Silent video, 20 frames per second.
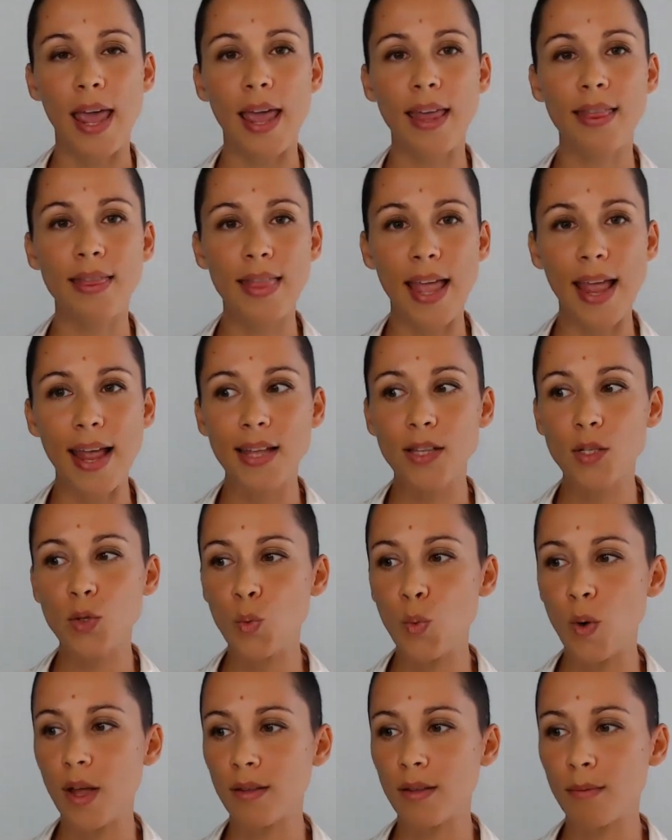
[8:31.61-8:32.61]
And
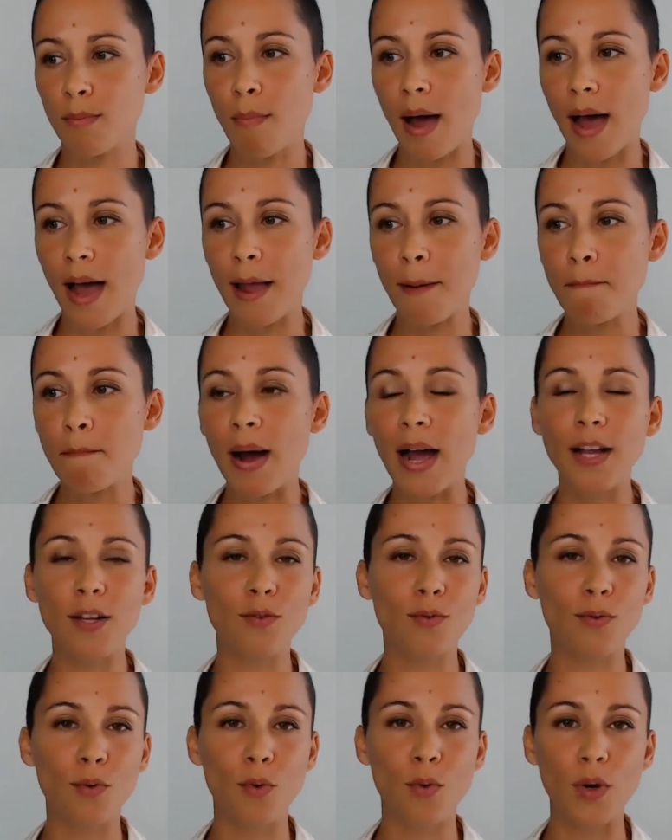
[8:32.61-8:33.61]
that's what my
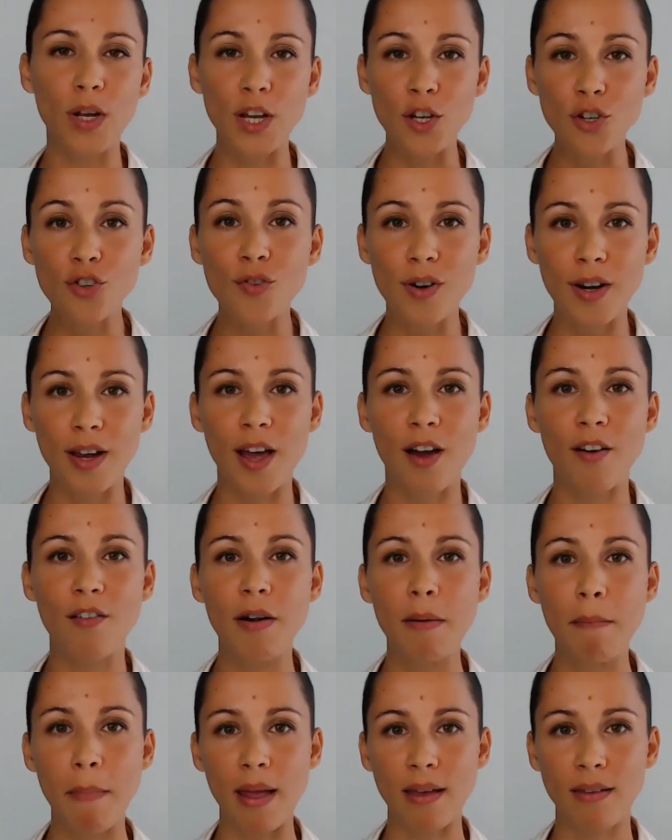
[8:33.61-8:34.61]
mindful injury
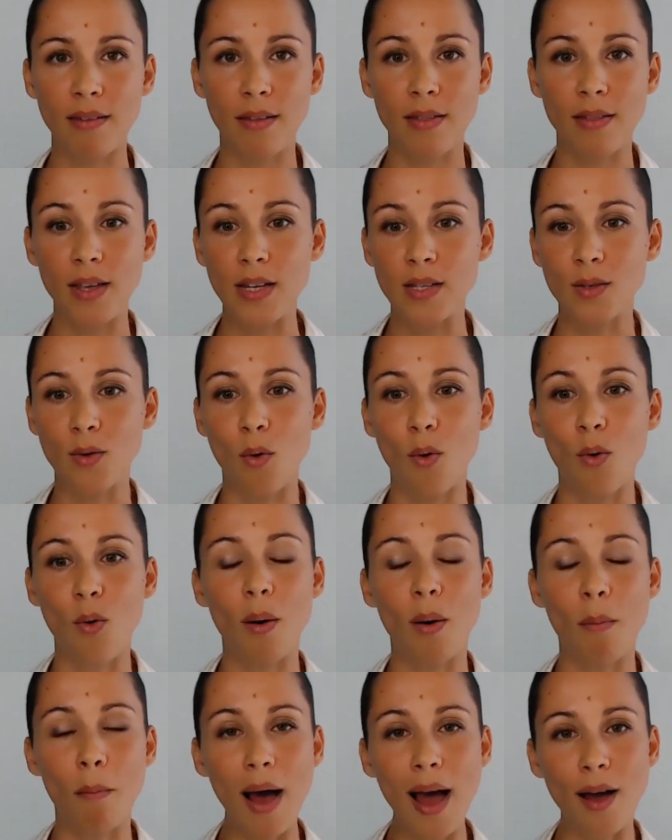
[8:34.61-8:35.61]
recovery method is
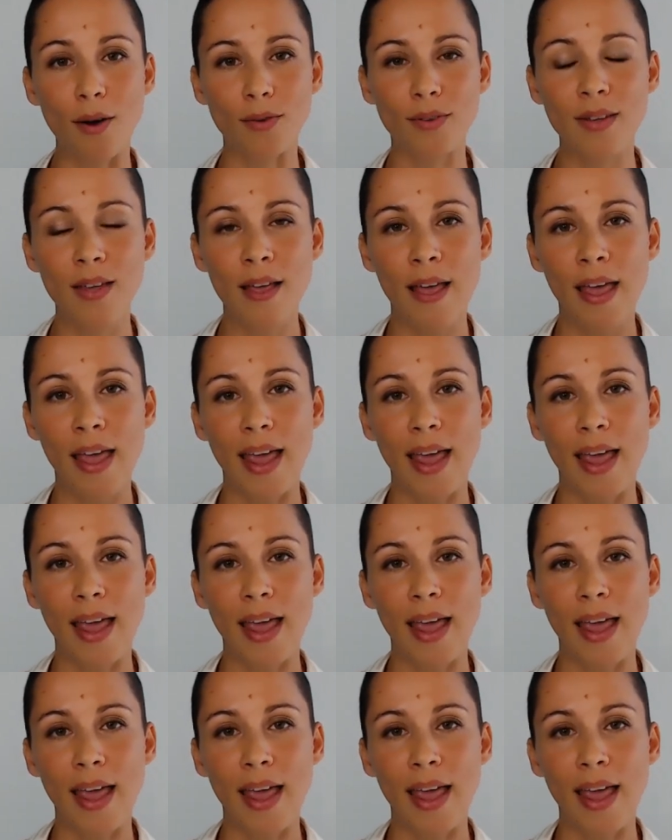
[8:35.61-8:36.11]
all about.